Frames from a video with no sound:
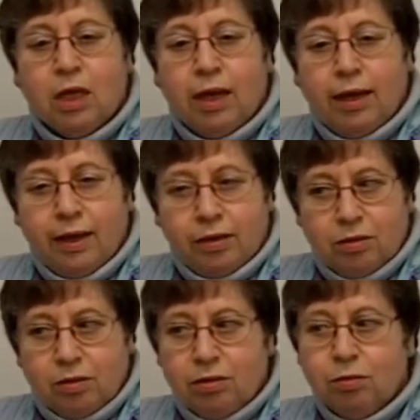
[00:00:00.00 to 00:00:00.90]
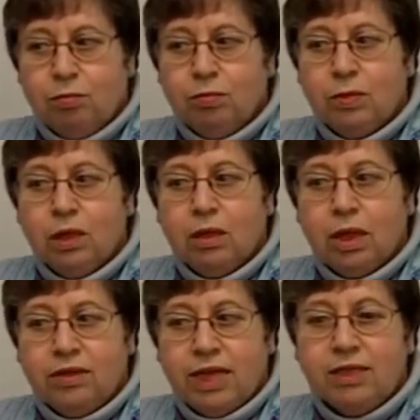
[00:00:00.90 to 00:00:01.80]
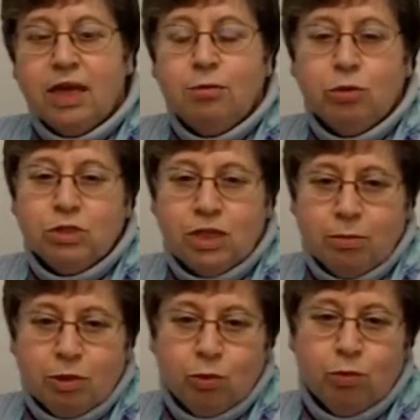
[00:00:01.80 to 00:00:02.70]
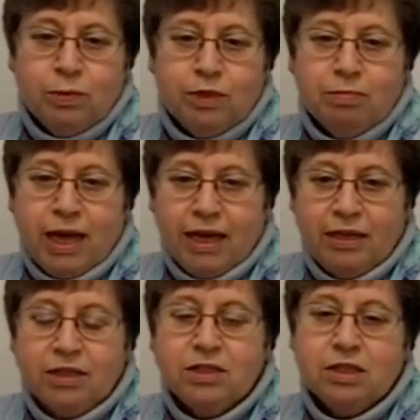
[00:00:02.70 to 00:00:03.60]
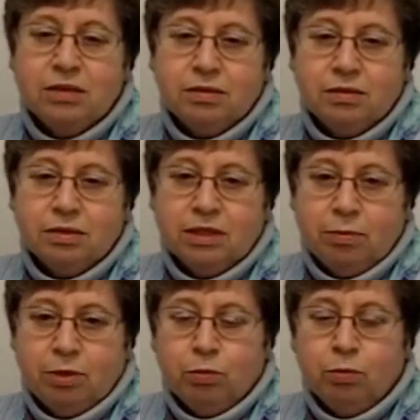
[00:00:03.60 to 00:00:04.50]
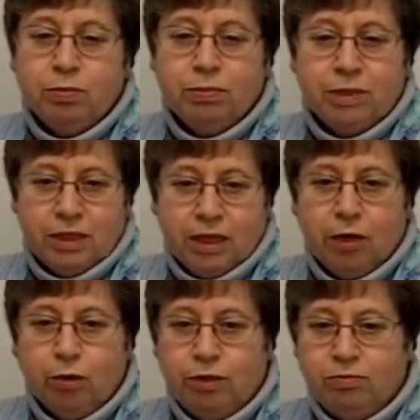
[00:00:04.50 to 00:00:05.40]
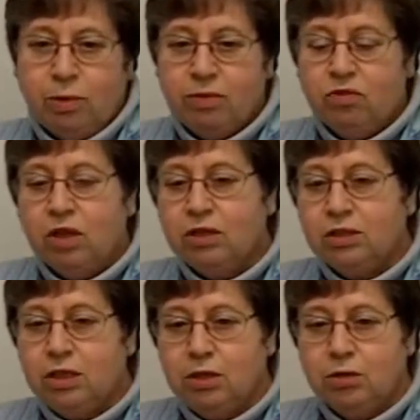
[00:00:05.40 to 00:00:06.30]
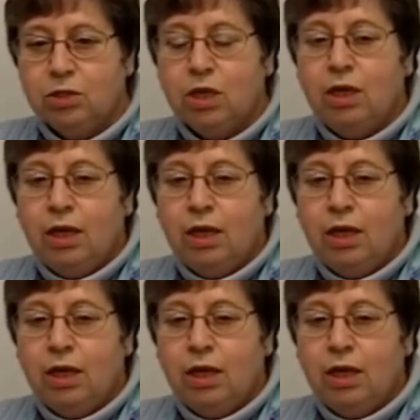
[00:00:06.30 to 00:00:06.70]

And at that time, there's some that were being paid and so, some that were being carried by volunteers.